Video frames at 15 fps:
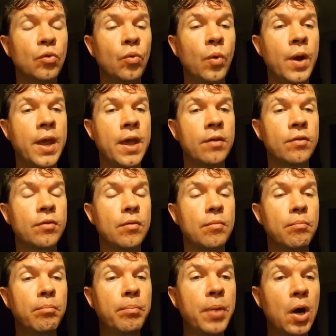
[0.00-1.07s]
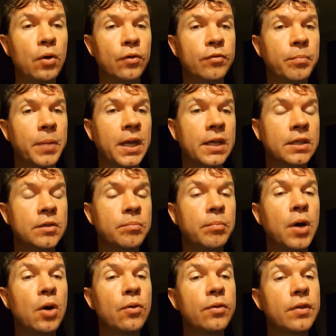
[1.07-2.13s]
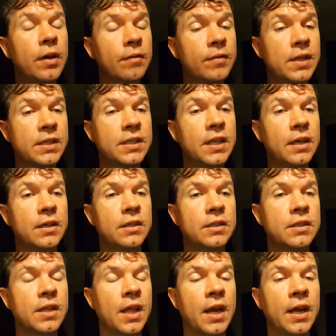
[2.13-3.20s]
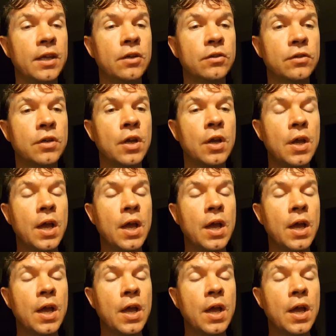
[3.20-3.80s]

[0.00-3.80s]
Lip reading: with both, because both of the sitters that I used,